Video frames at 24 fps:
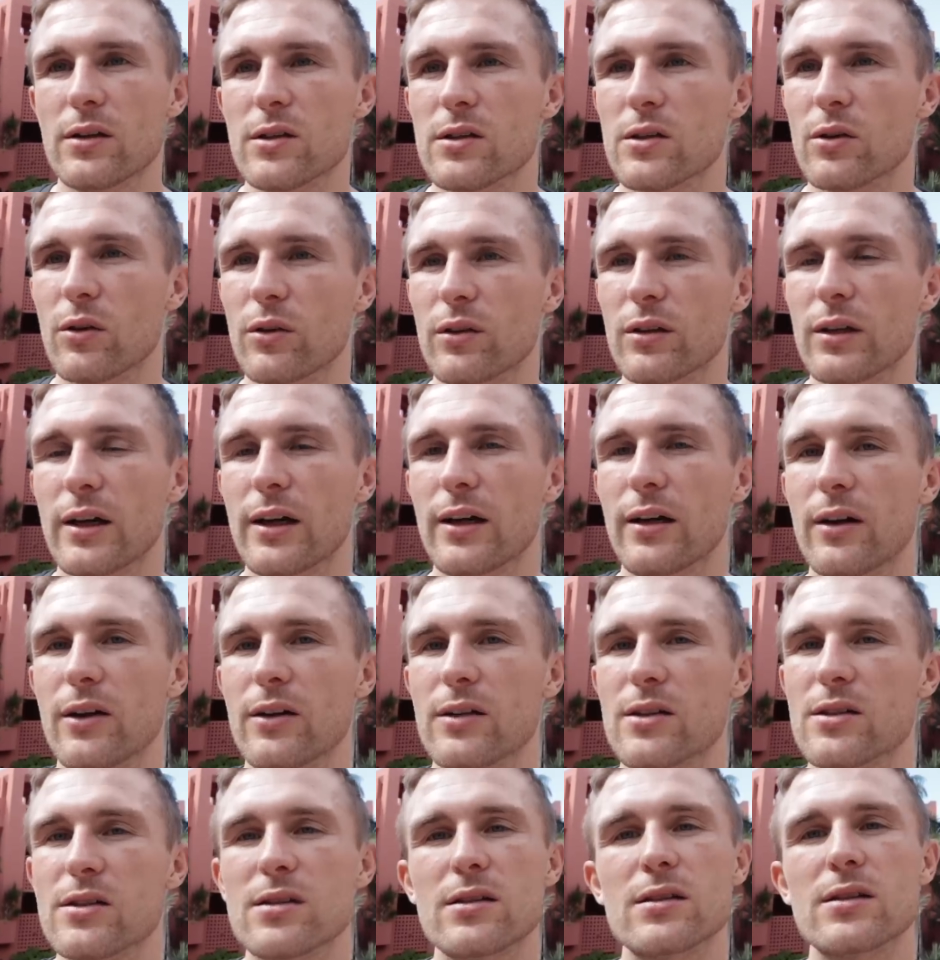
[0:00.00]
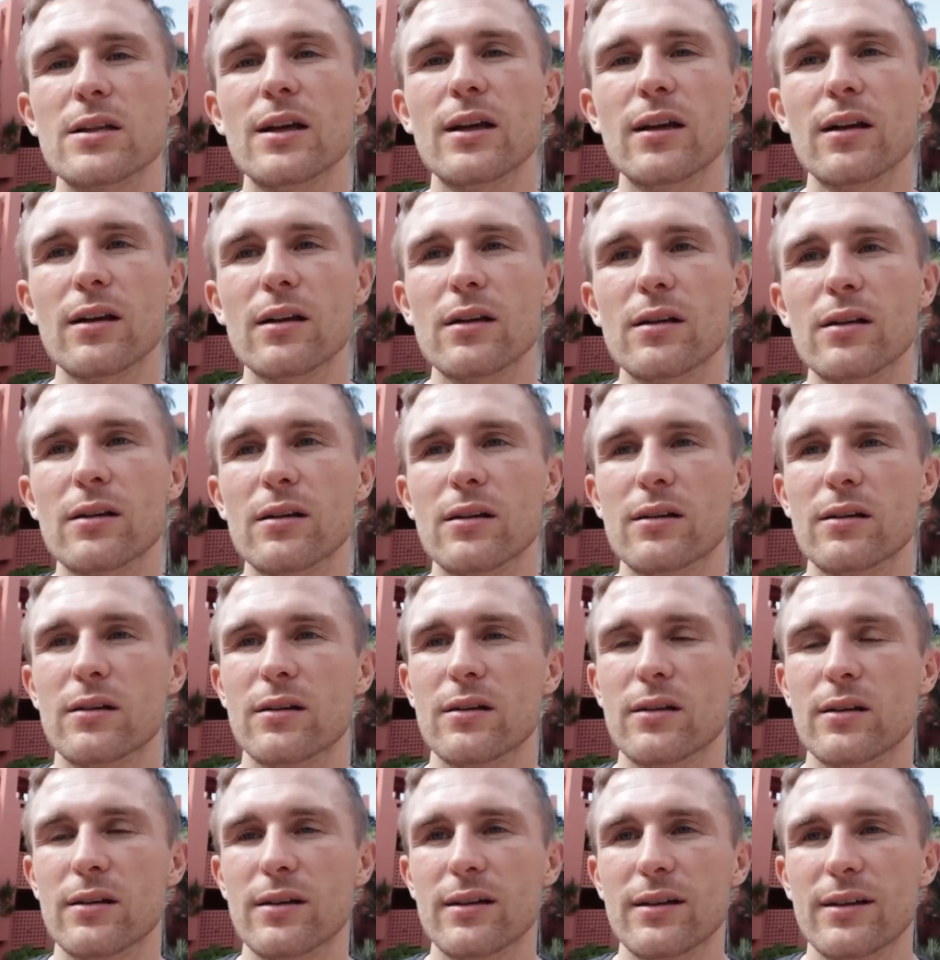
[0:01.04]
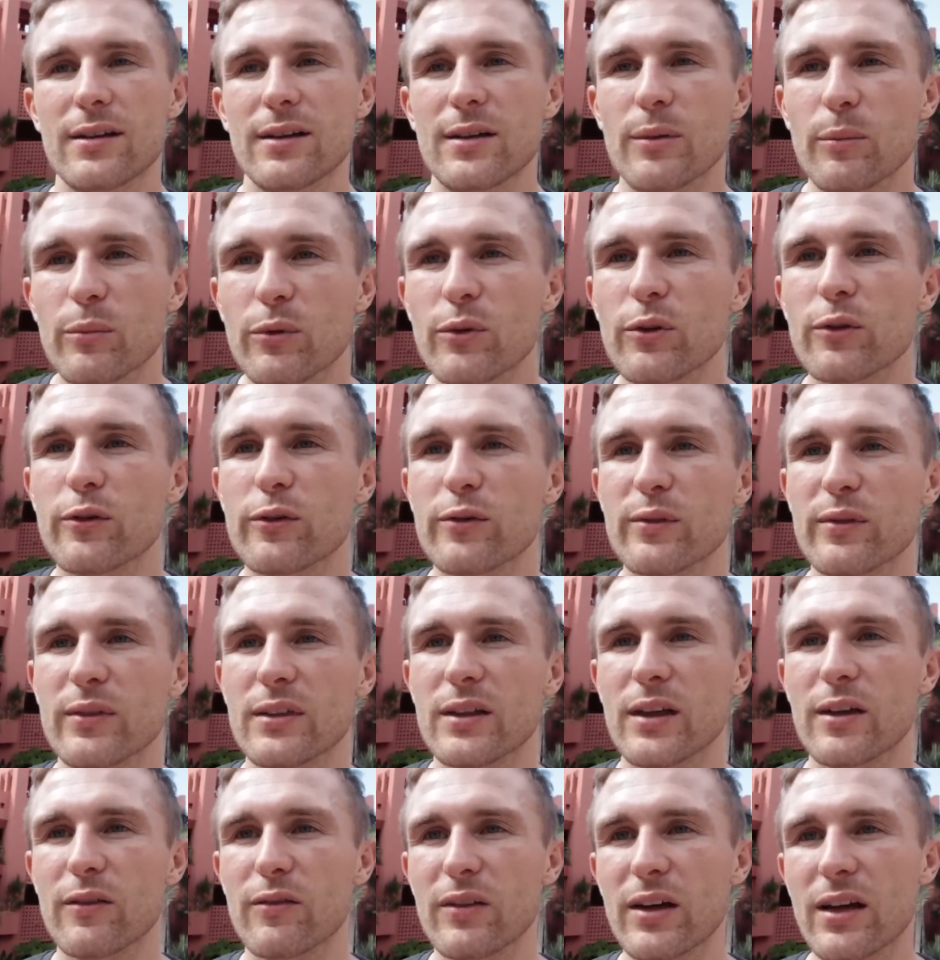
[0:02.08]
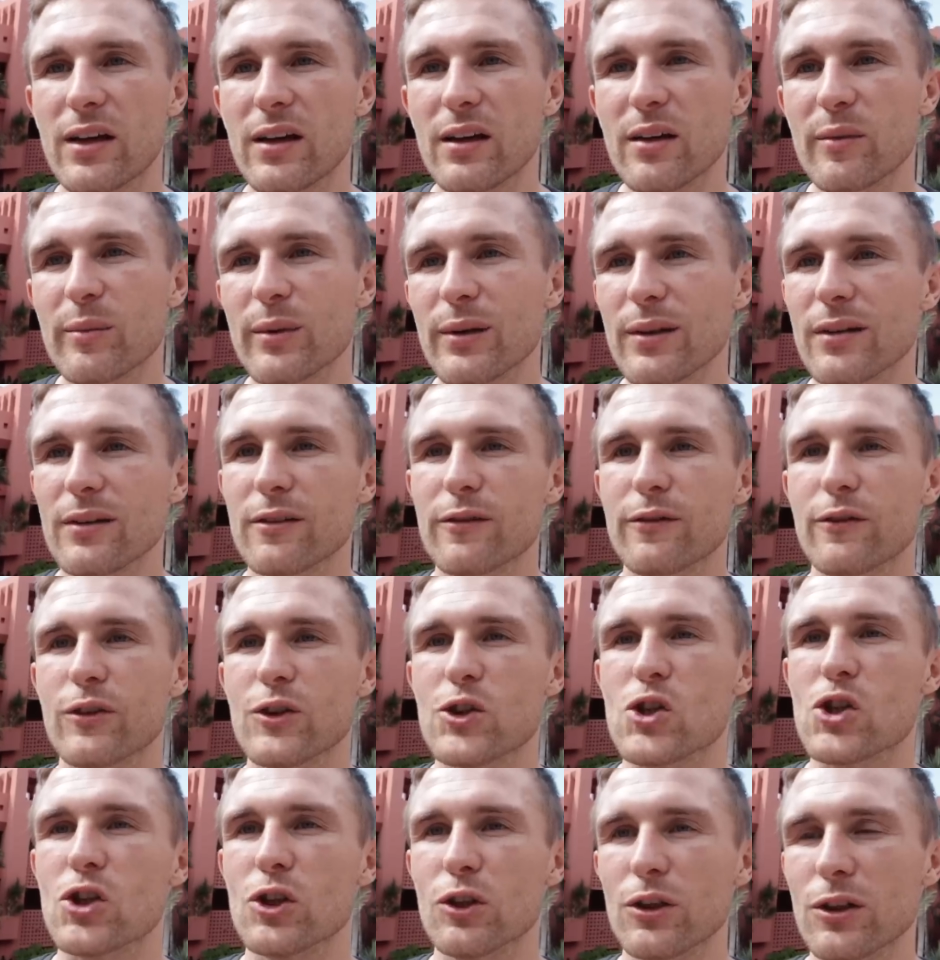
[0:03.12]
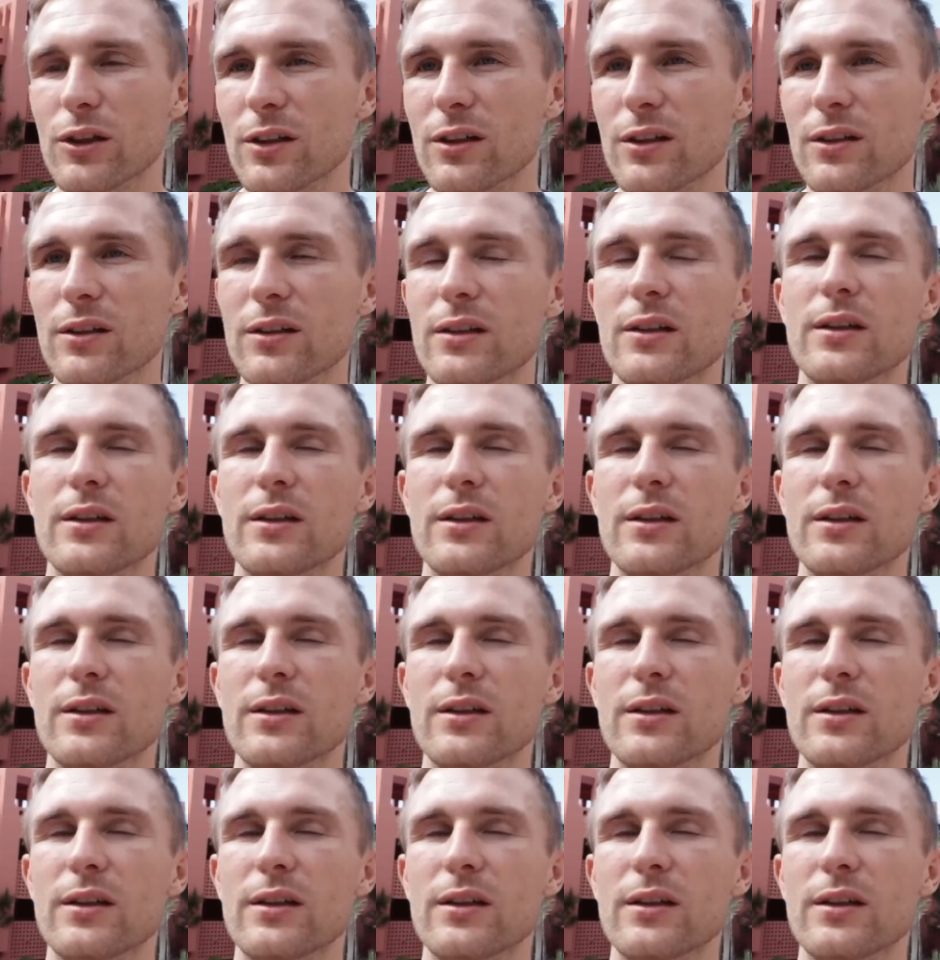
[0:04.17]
So there is still improvement mm-hmm. available for sure.